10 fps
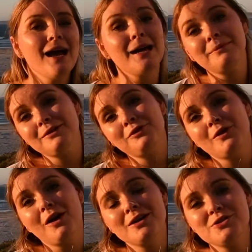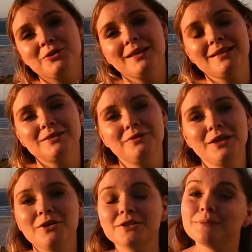If you are enjoying these
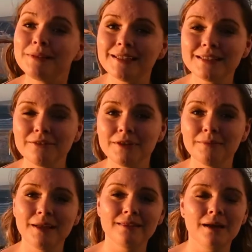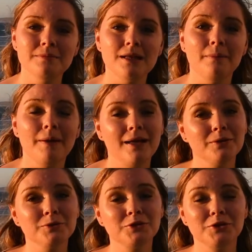videos, please give it a big thumbs up and
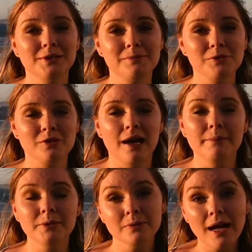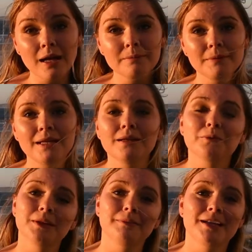also subscribe. It will help me
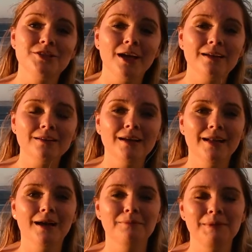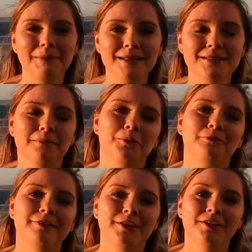with my channel and help me make some
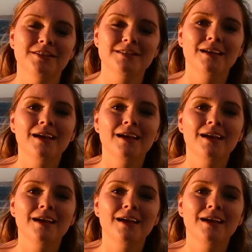more videos.